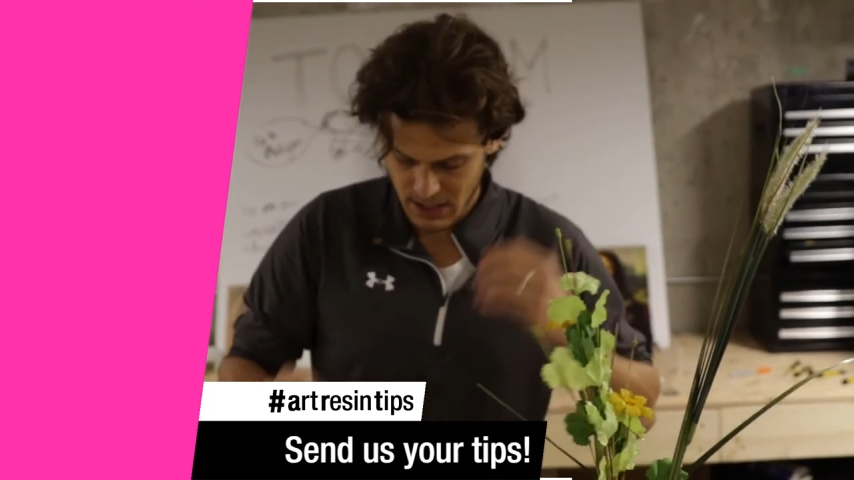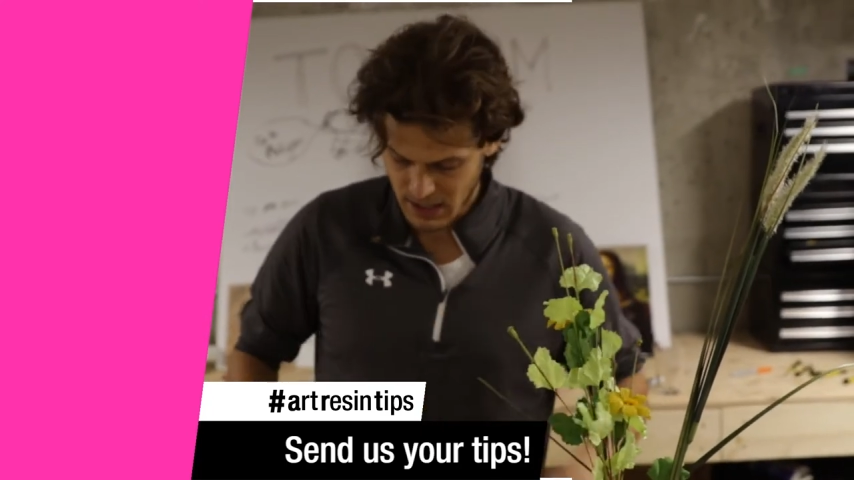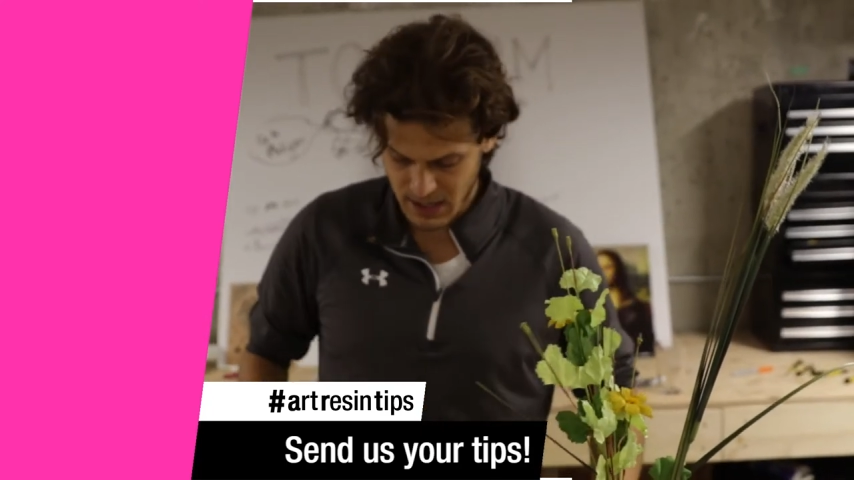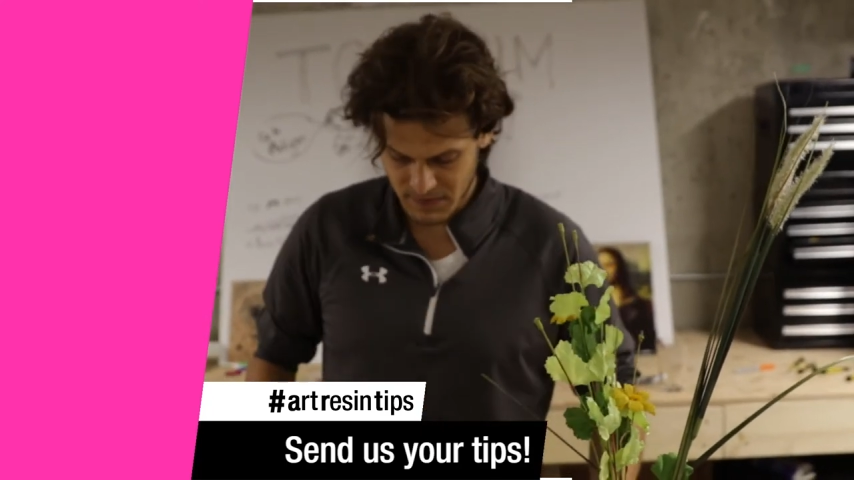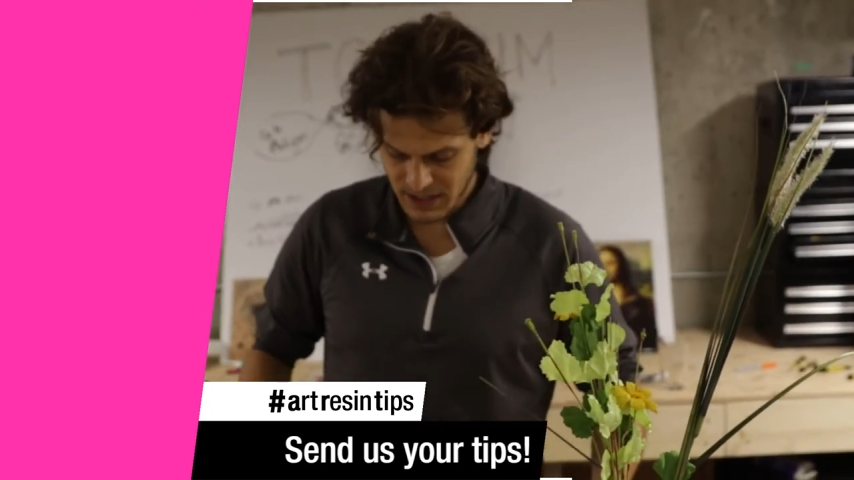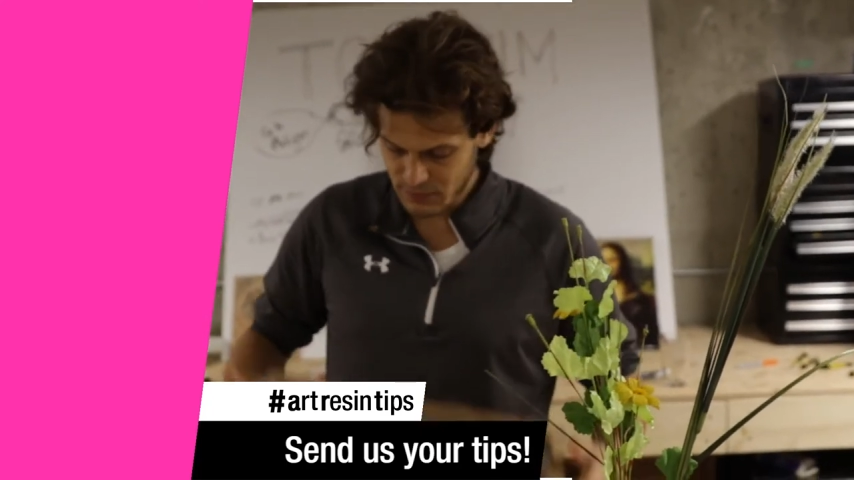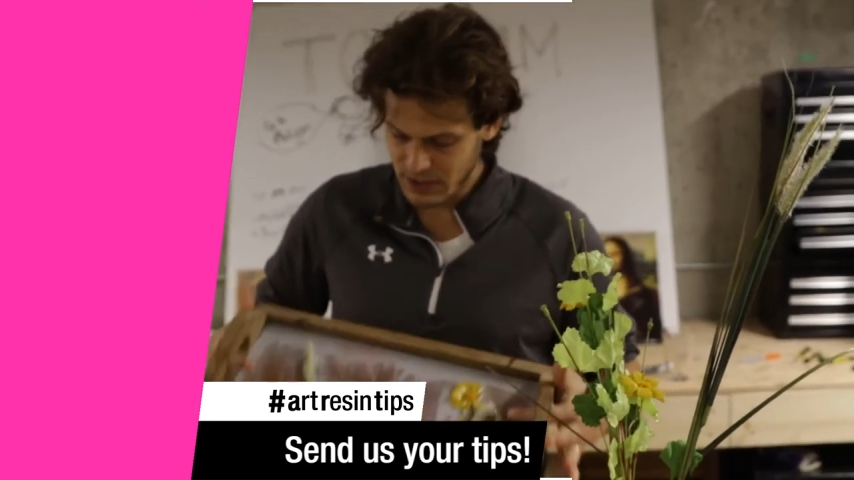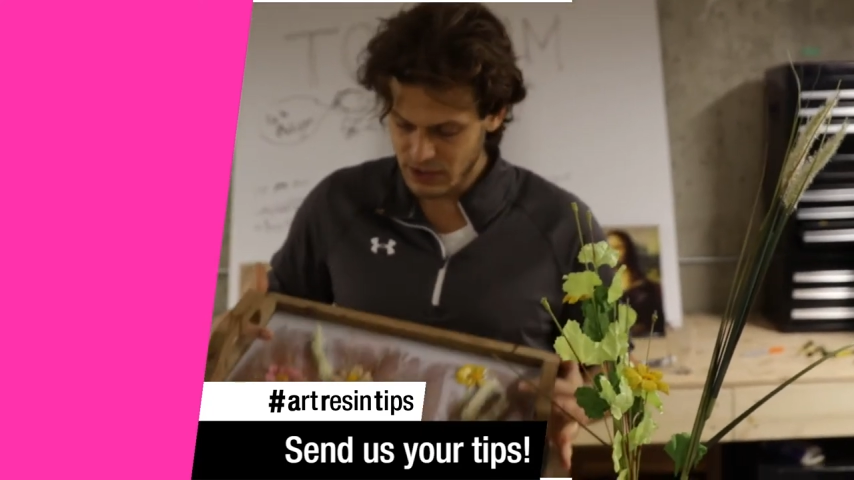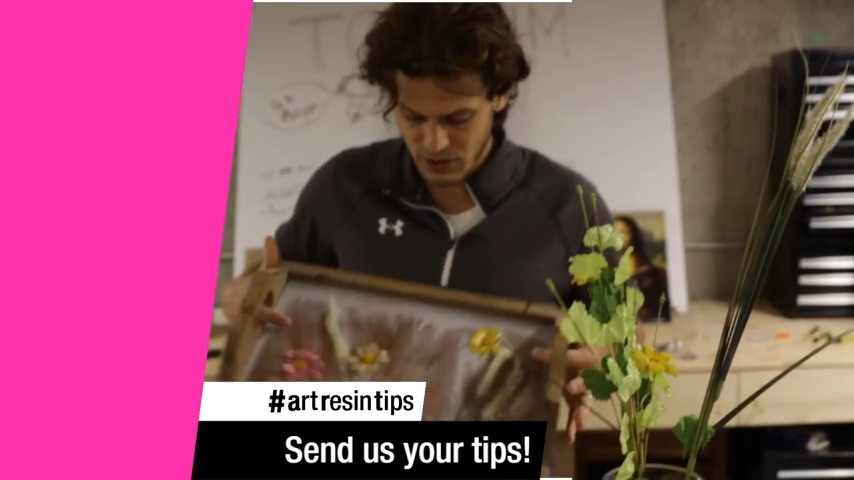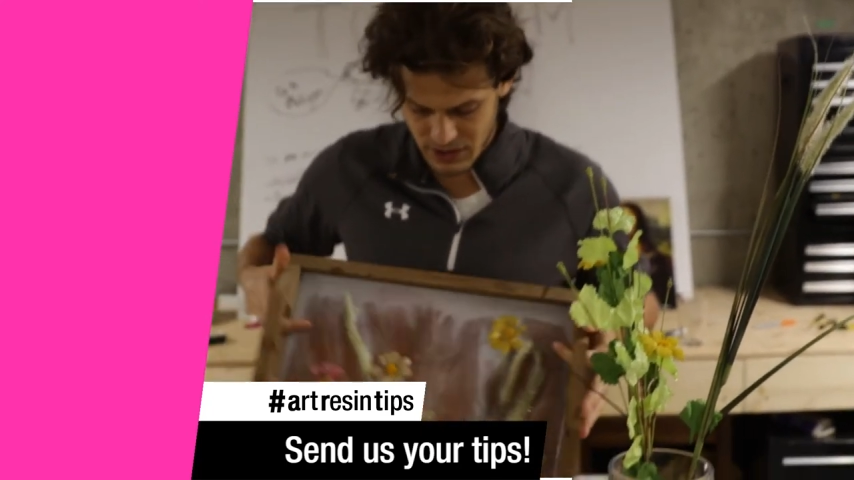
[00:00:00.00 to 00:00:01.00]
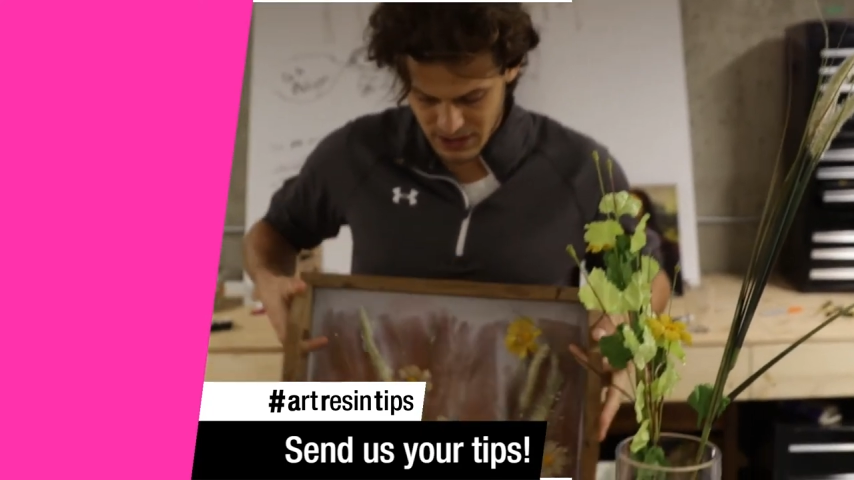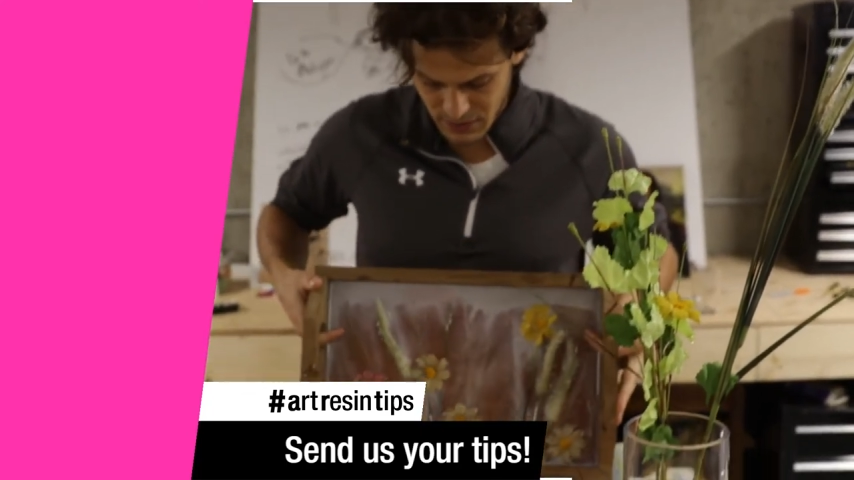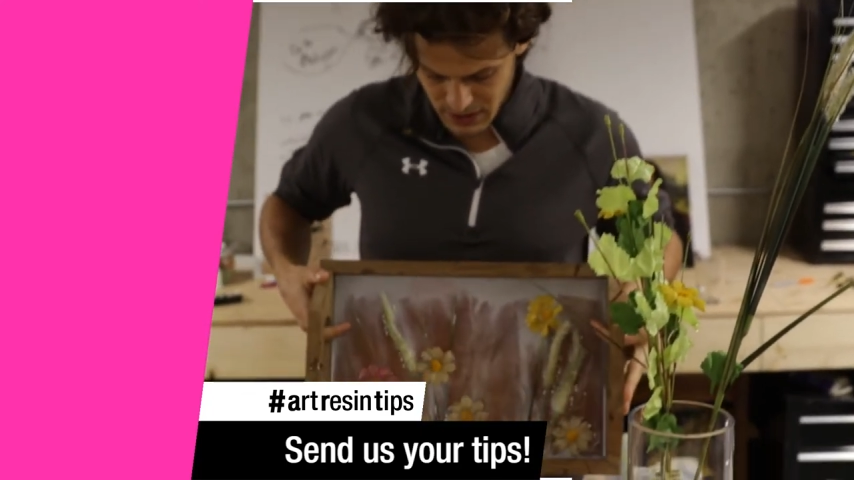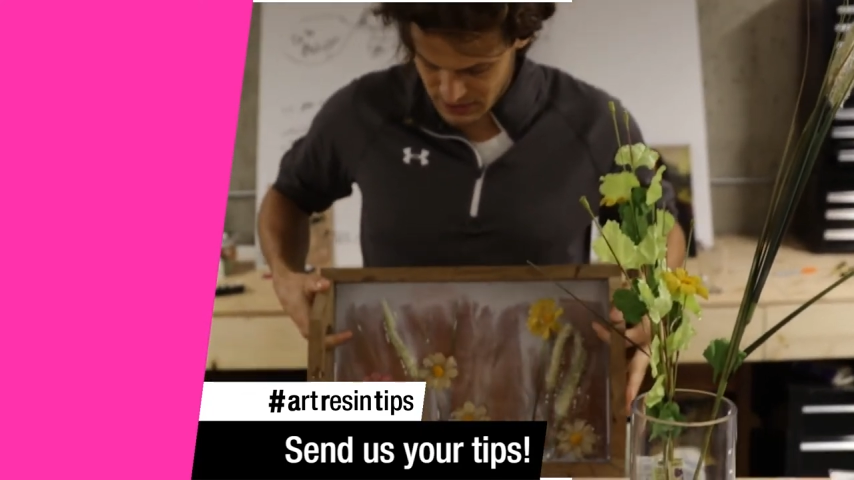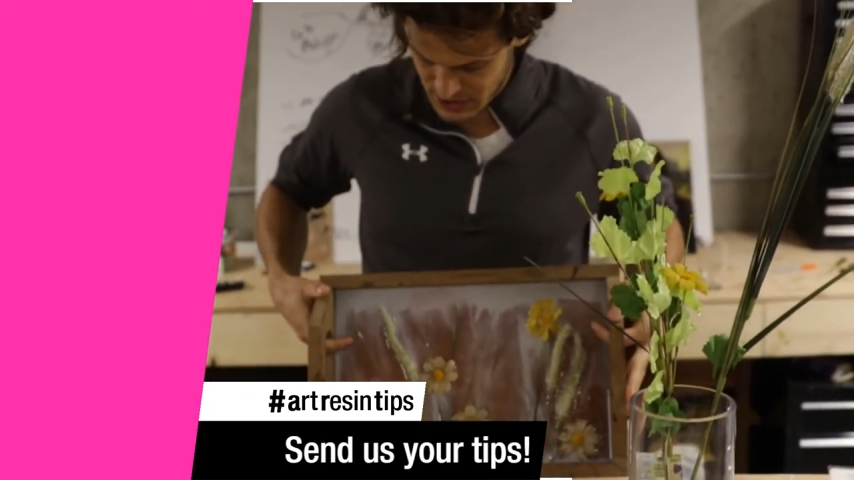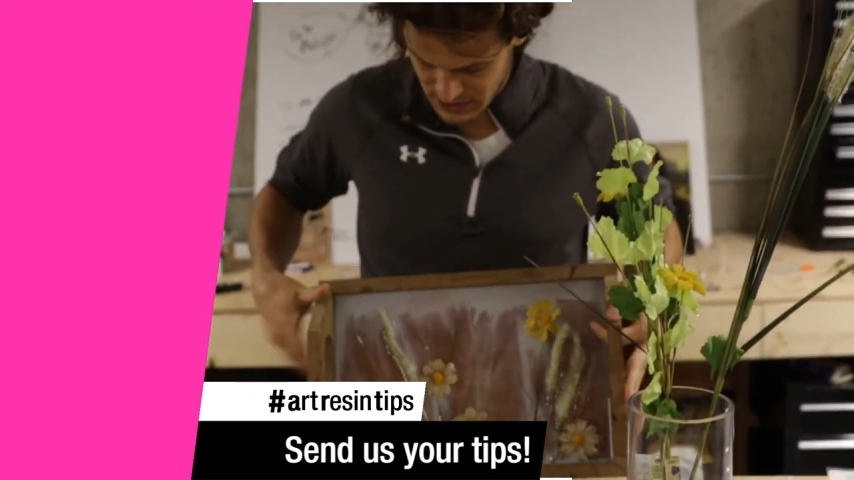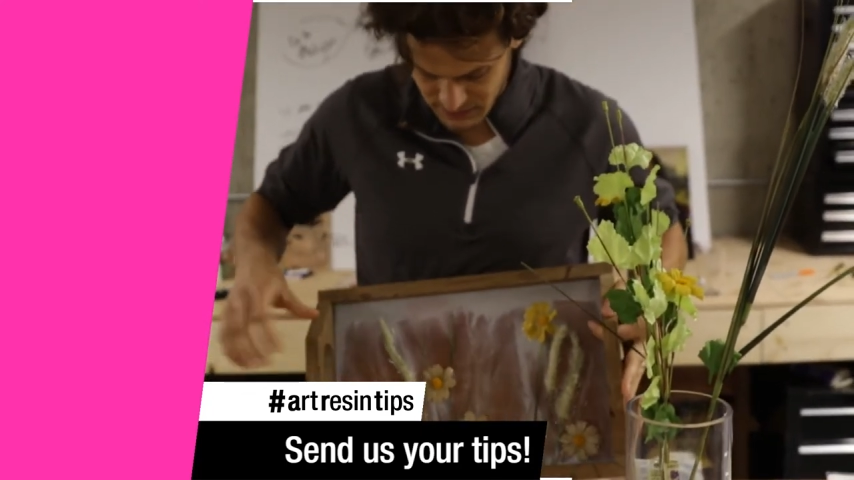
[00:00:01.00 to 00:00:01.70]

Um, these ones turned out just